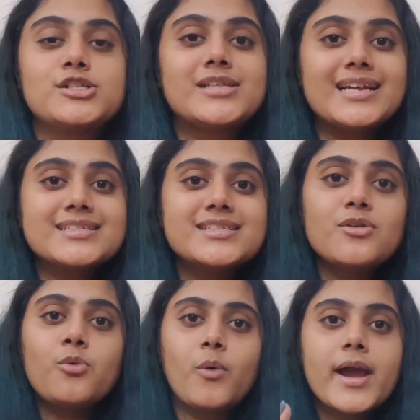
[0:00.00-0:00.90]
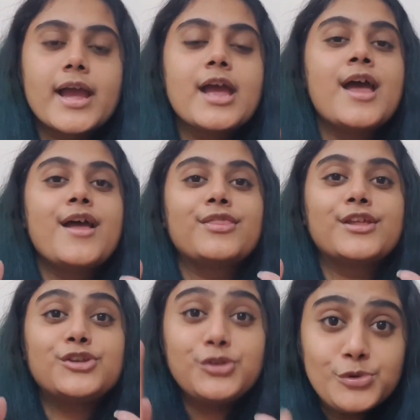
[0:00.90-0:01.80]
That's the way
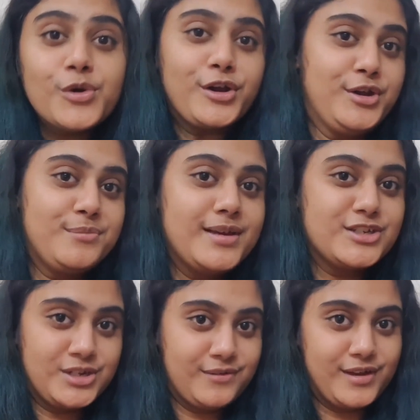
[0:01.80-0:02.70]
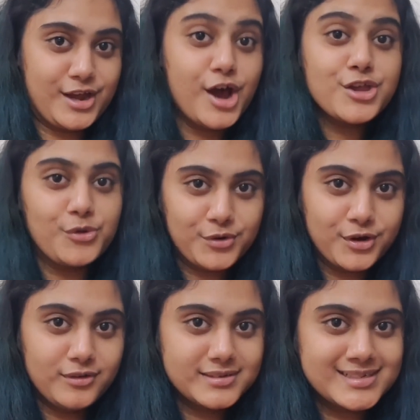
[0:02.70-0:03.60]
that you are going to be achieving your
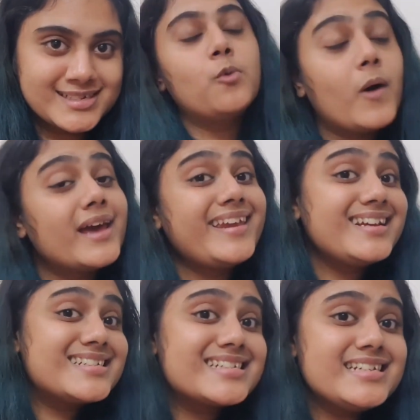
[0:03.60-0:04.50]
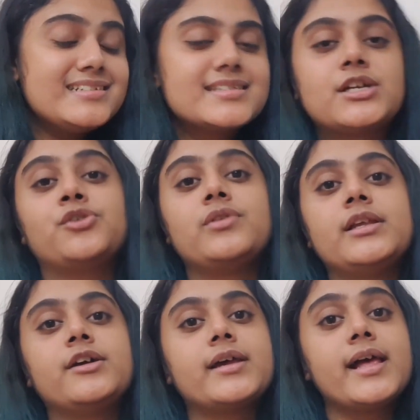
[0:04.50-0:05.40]
goals, acquiring skills that are really
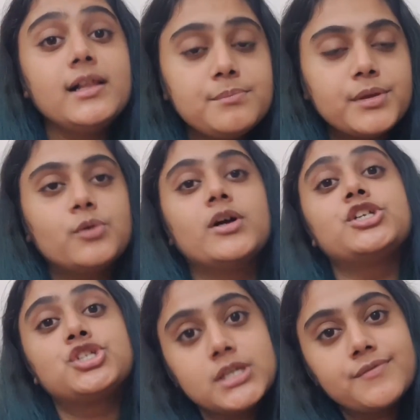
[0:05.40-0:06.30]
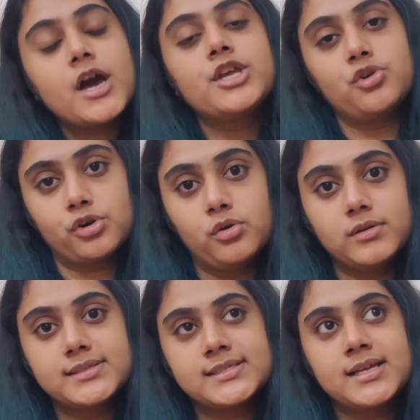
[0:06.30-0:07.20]
going to help you achieve your
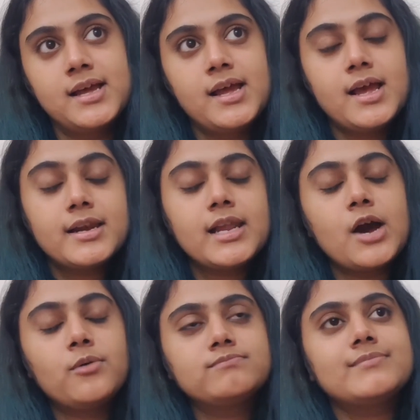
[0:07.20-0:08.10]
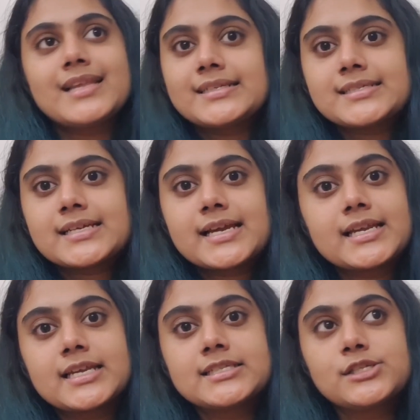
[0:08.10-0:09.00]
goals. Now, let's say
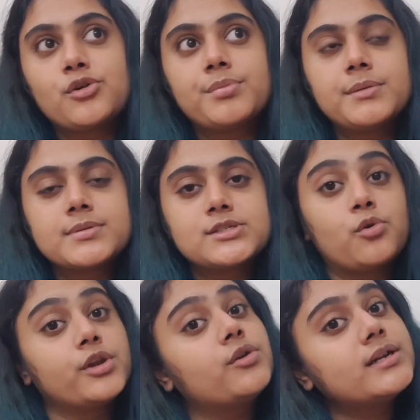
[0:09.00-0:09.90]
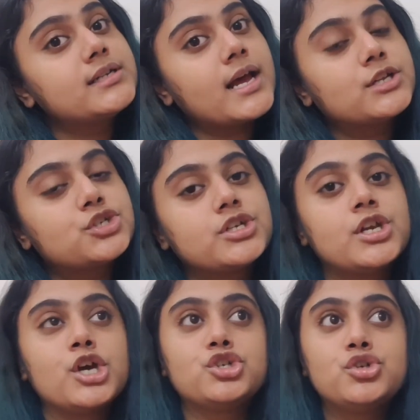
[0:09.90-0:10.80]
it is your purpose or your
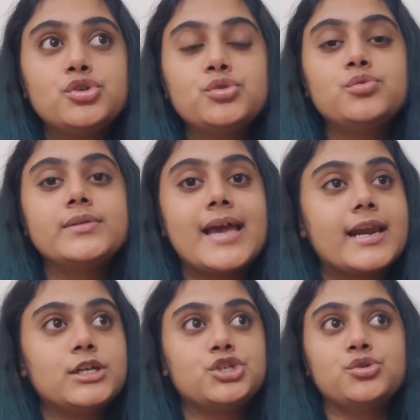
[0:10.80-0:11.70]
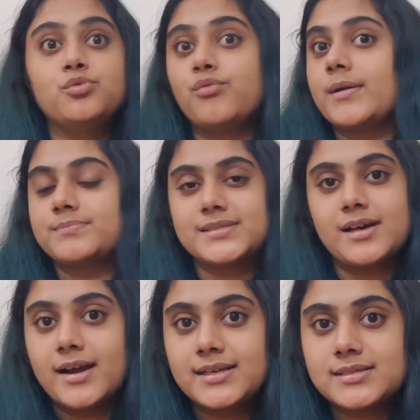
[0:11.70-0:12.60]
intention to get into
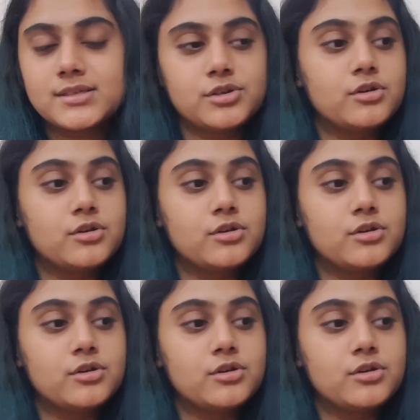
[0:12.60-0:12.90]
website,